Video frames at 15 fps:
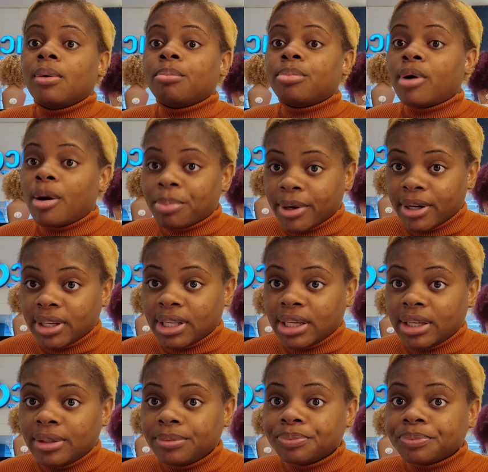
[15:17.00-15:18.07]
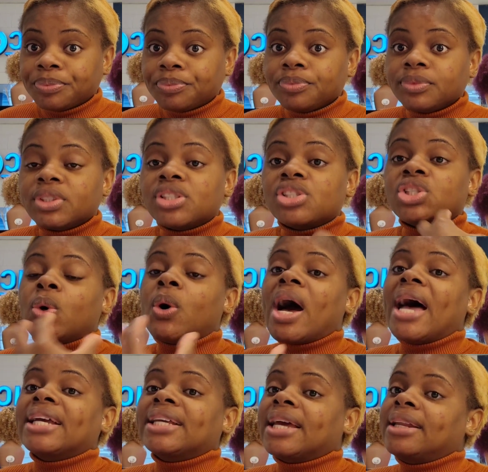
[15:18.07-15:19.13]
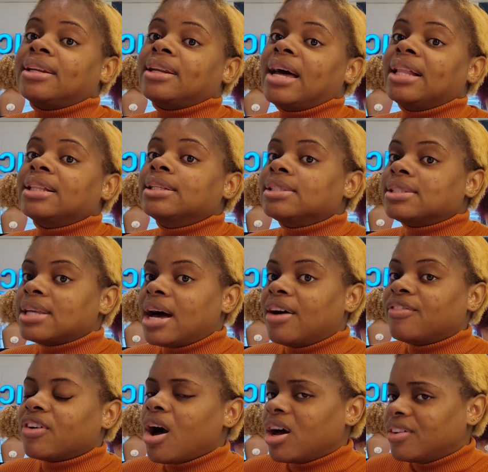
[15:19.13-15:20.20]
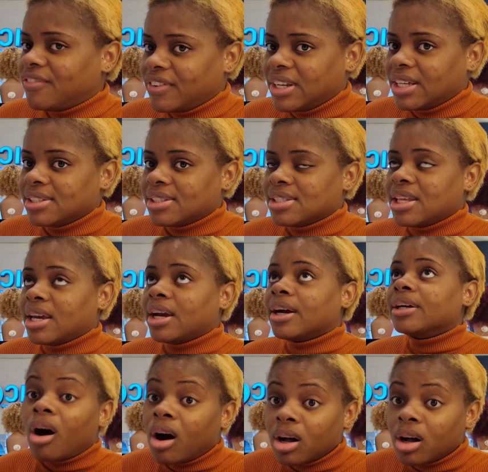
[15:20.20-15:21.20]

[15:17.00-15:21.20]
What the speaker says: properly, so I can at least have confidence there.